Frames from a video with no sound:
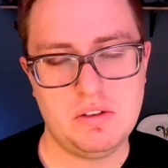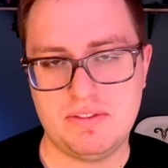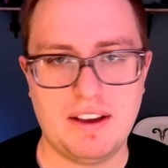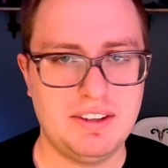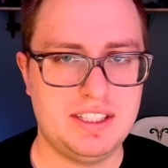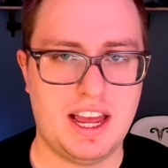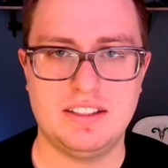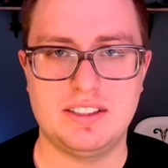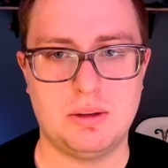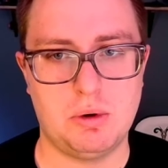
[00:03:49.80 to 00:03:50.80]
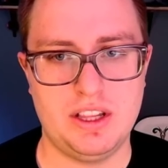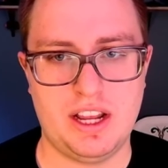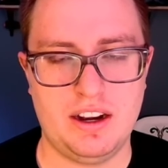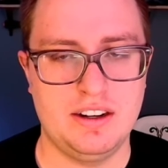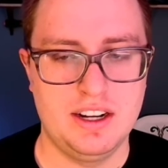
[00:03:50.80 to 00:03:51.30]
5 to 10, somewhere in
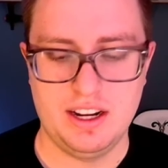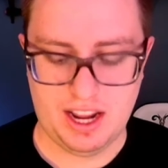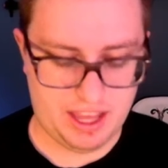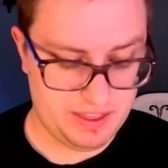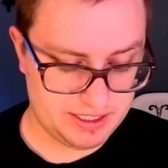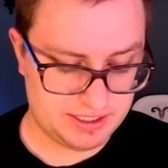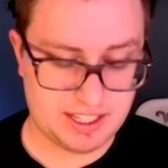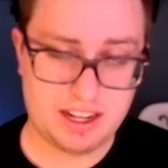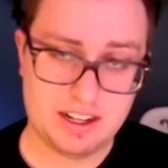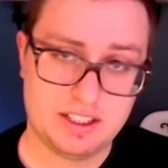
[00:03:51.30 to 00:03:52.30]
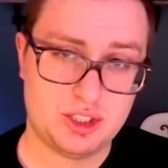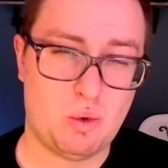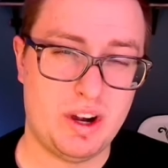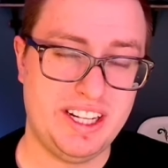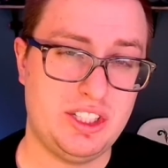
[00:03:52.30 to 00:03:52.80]
there. And this said
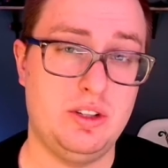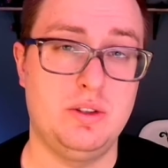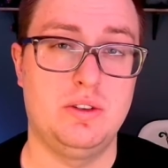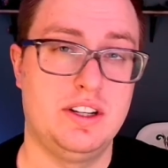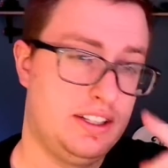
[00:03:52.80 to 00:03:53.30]
22.